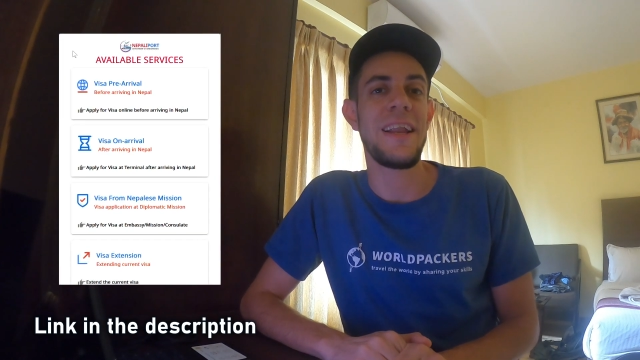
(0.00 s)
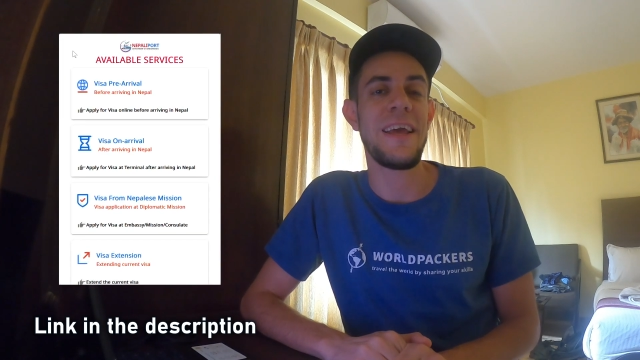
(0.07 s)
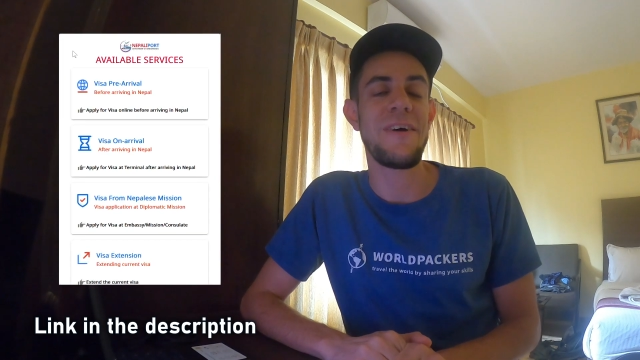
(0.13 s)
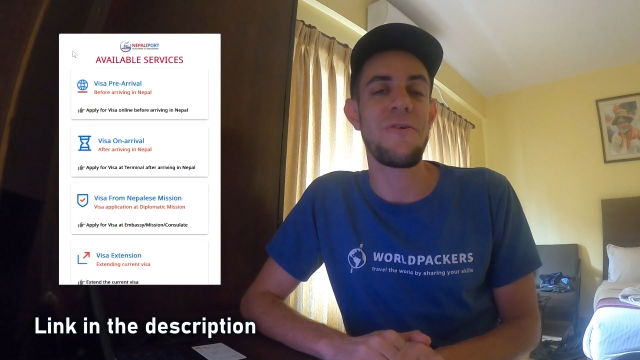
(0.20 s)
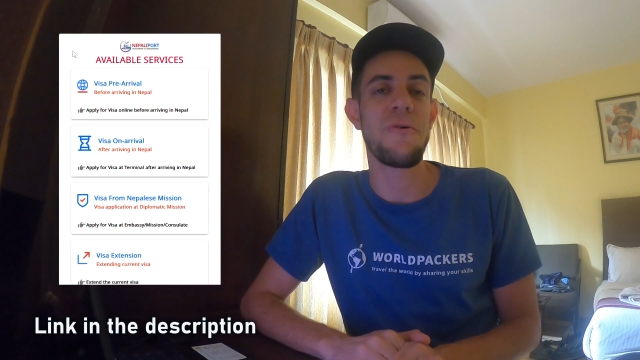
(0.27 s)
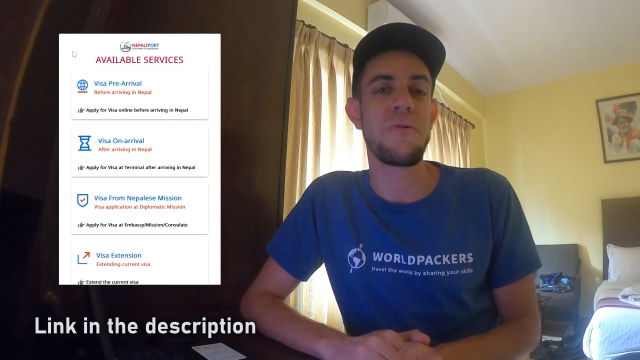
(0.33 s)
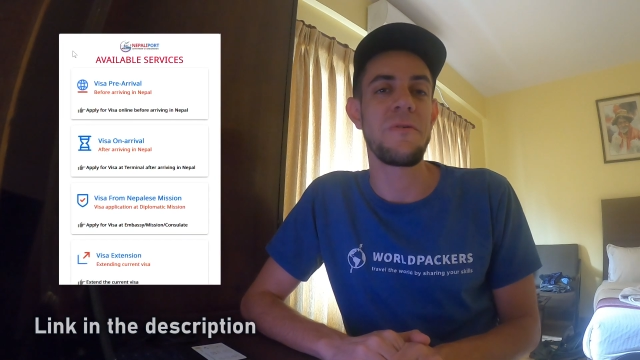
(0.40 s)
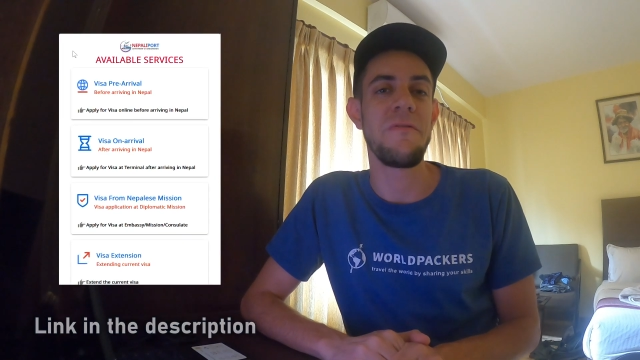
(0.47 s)

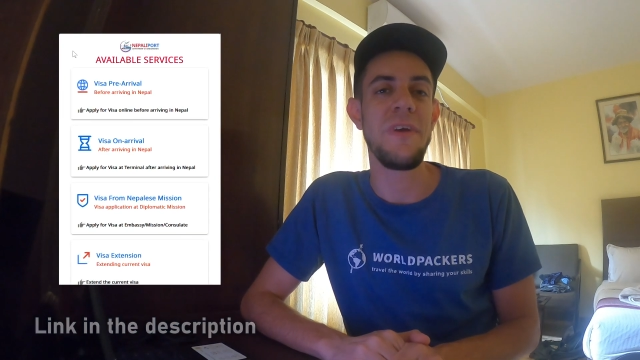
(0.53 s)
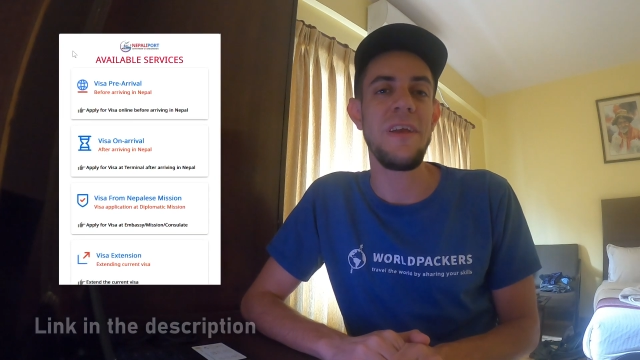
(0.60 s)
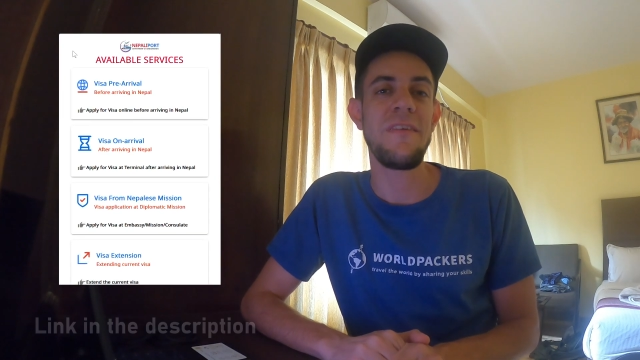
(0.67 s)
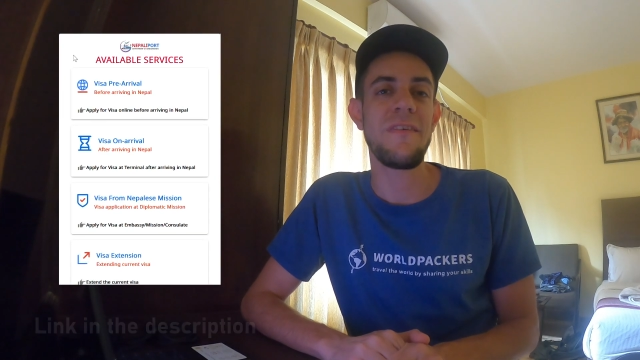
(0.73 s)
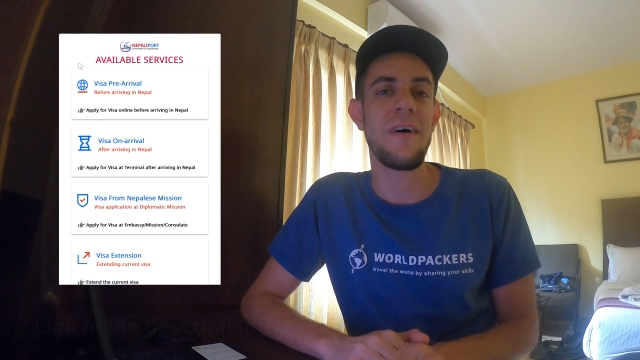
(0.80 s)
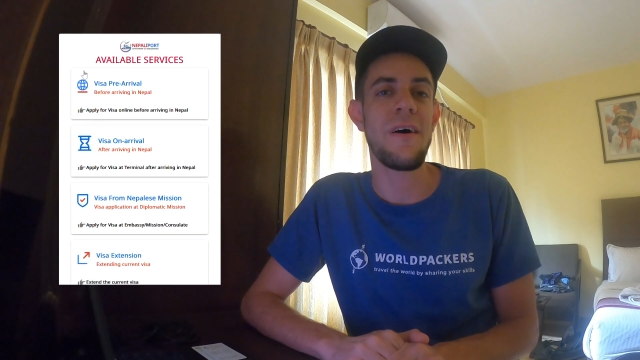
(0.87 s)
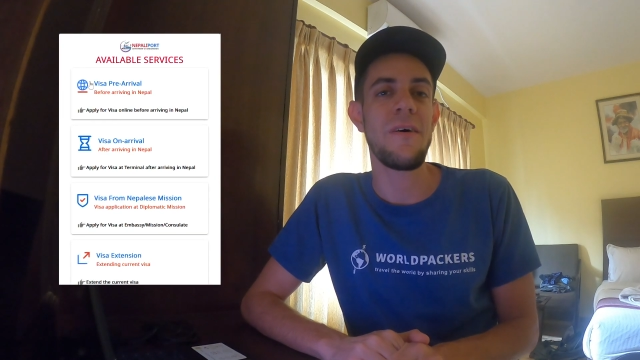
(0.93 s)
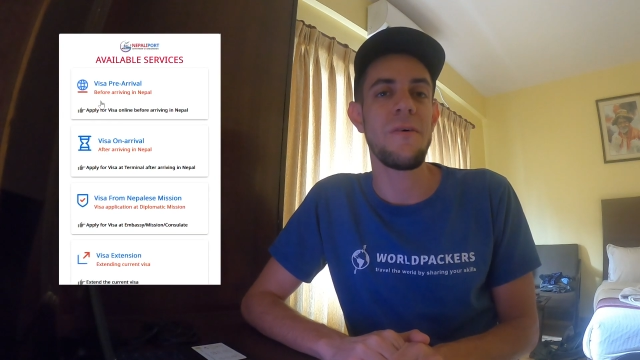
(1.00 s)
click on
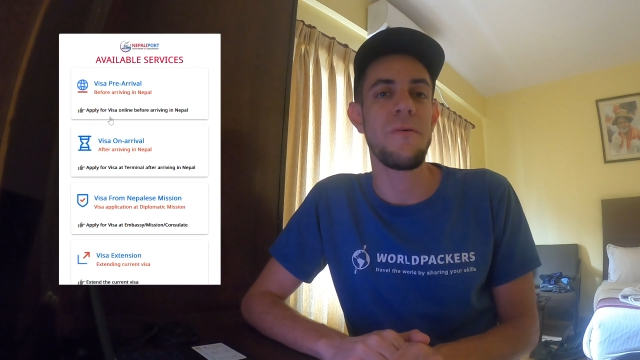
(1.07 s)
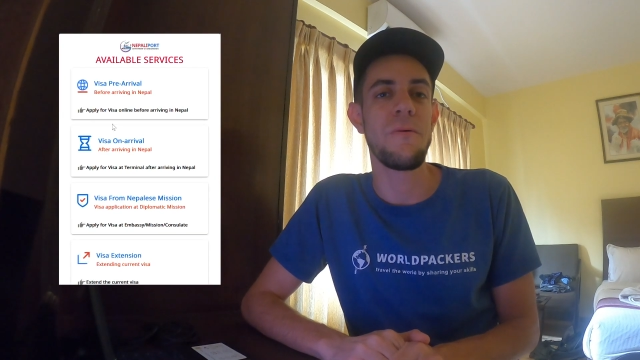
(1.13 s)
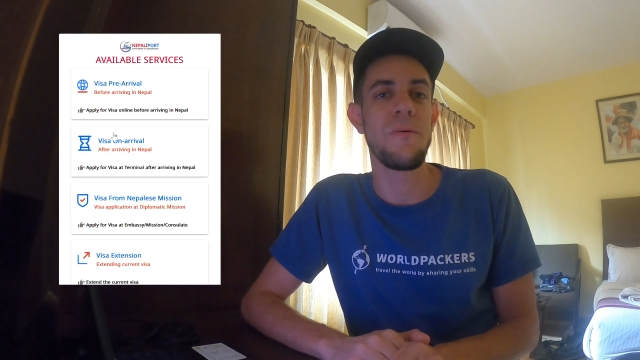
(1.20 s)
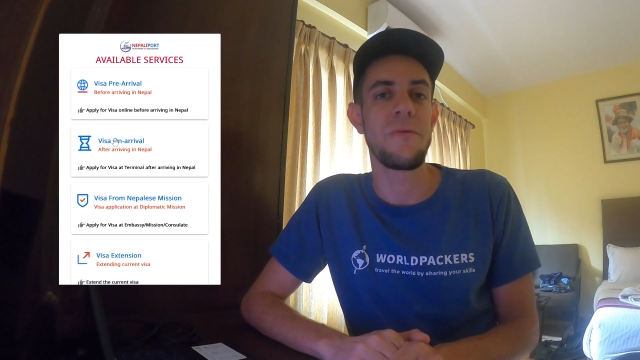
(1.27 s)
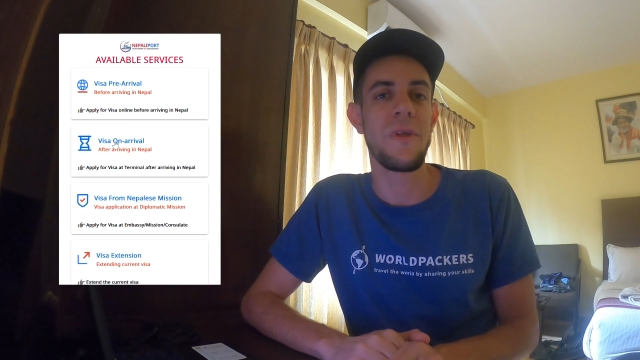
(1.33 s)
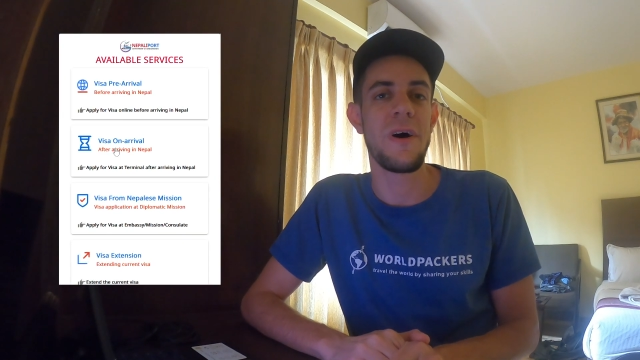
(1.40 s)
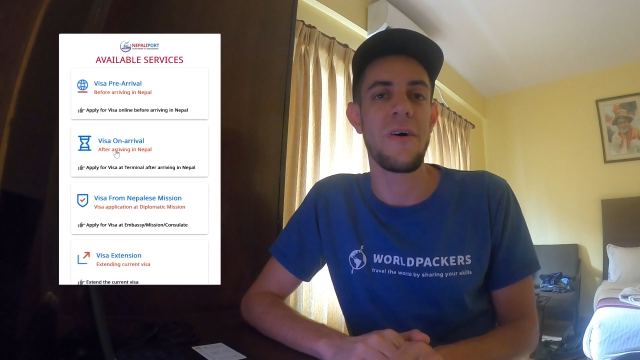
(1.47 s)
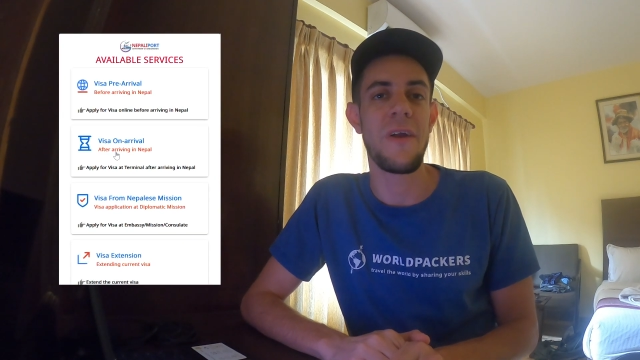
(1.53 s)
visa
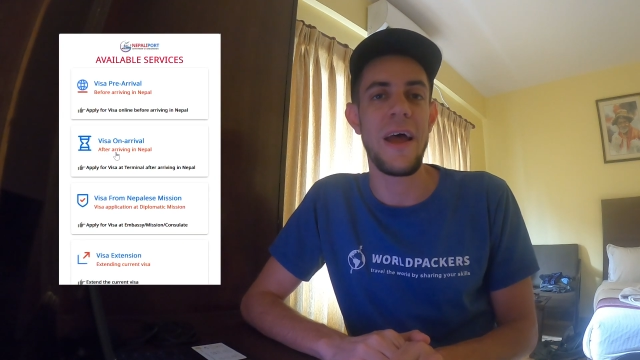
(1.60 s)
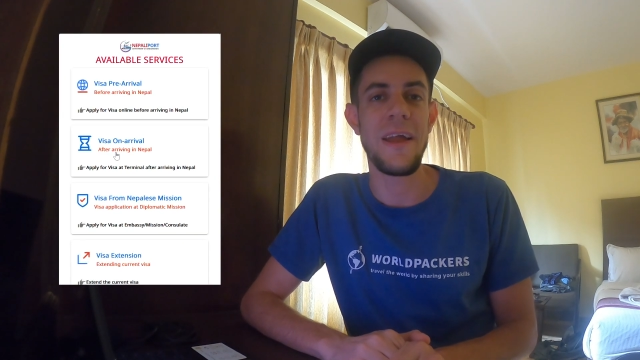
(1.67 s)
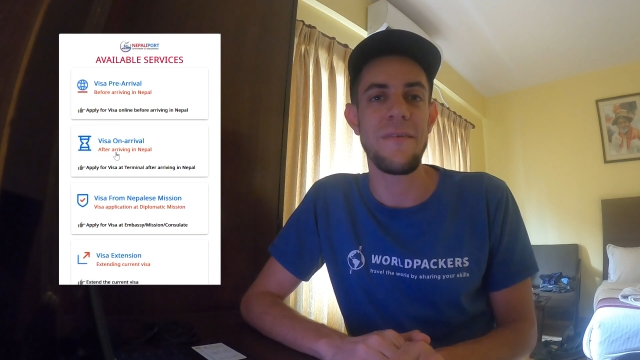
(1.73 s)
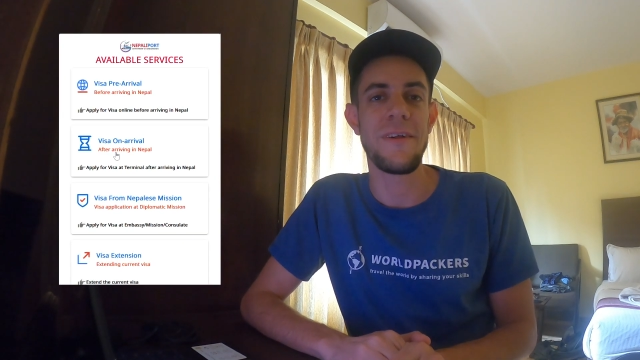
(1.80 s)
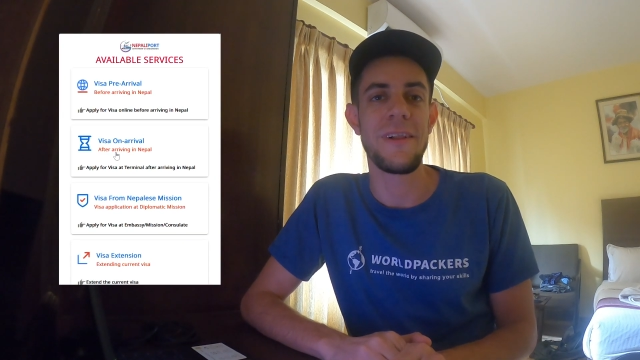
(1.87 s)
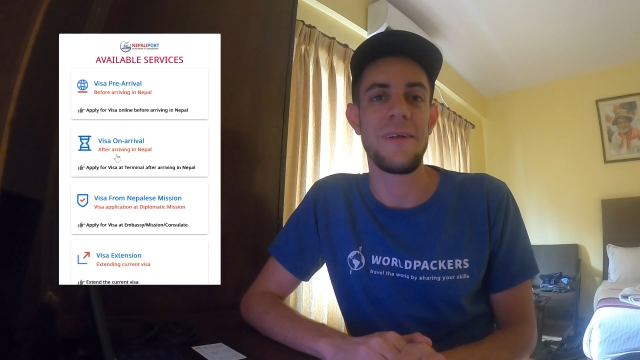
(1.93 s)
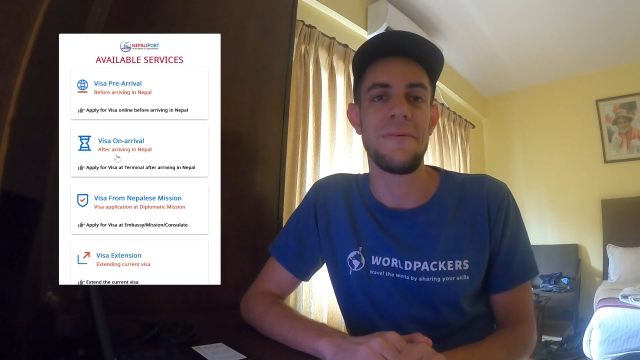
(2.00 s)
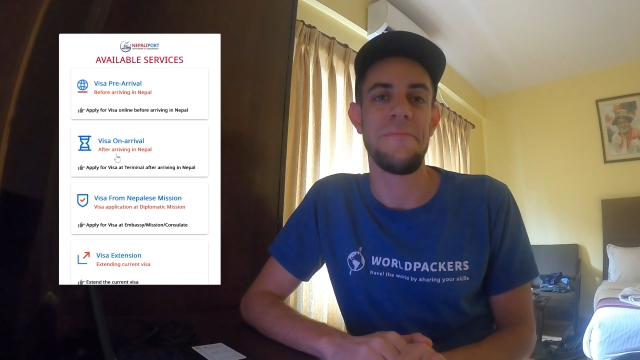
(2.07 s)
on
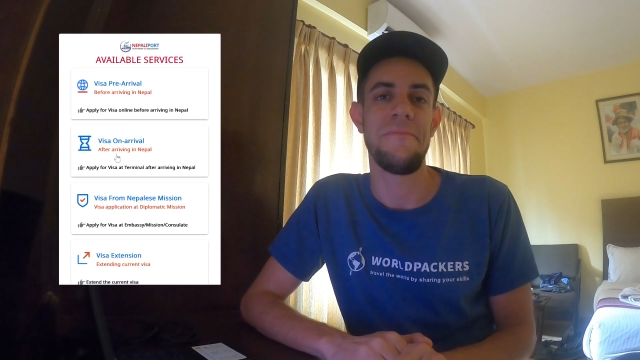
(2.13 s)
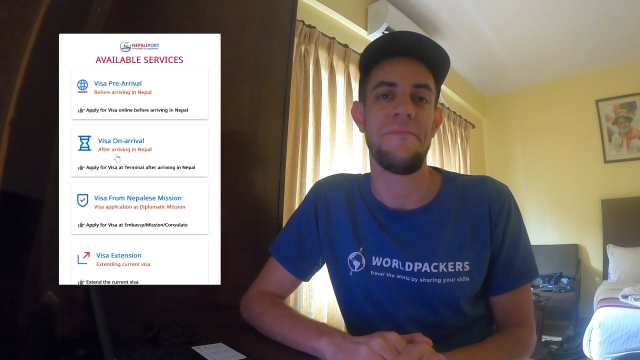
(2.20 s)
arrival.